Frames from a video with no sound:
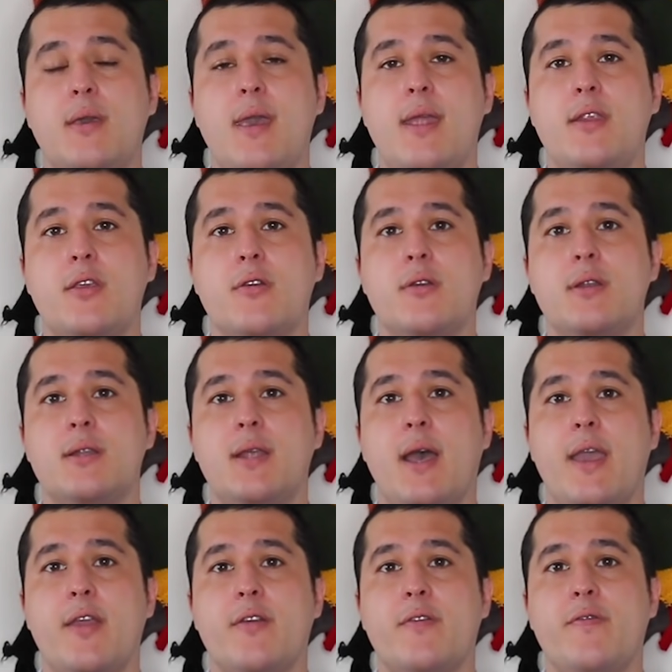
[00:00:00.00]
and your
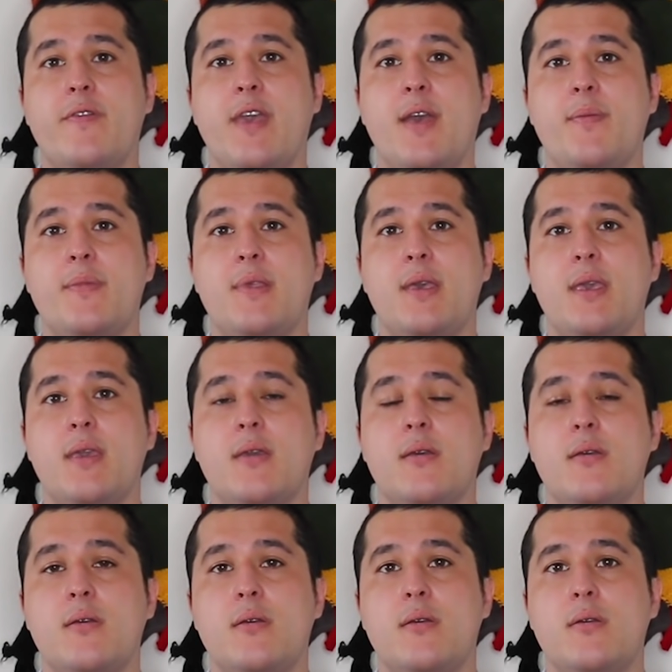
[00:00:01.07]
entire family.
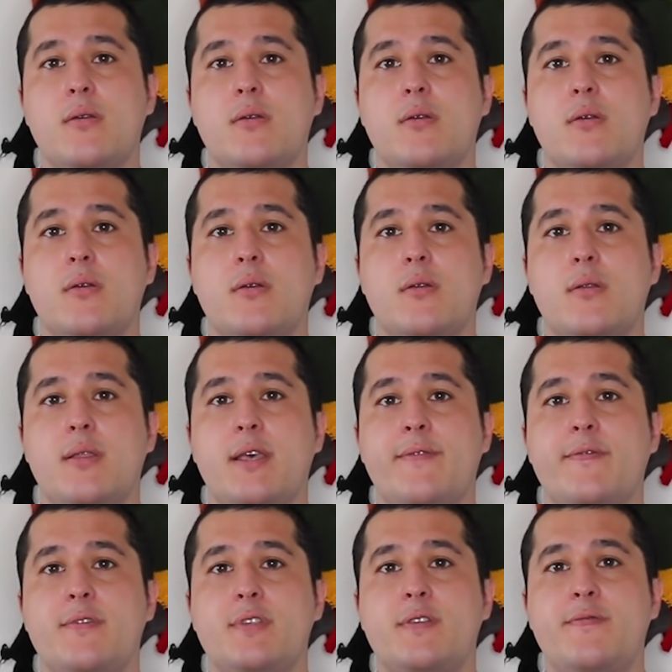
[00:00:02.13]

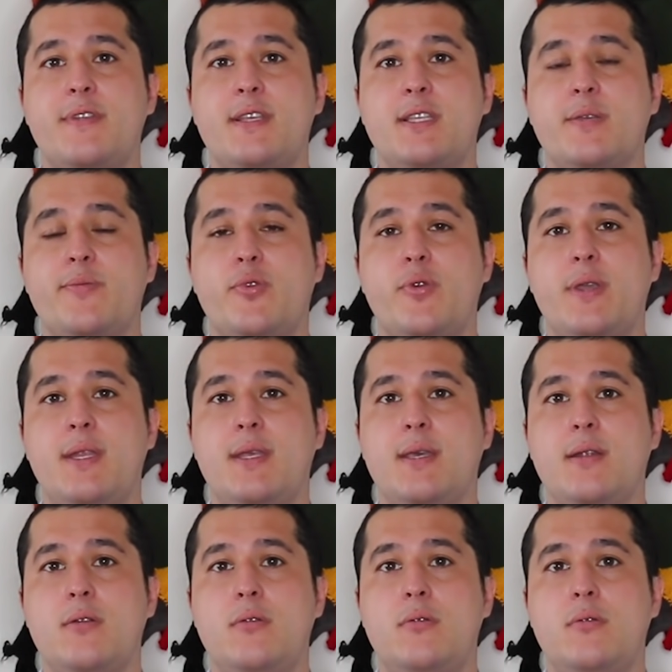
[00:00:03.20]
Levels of disappointed.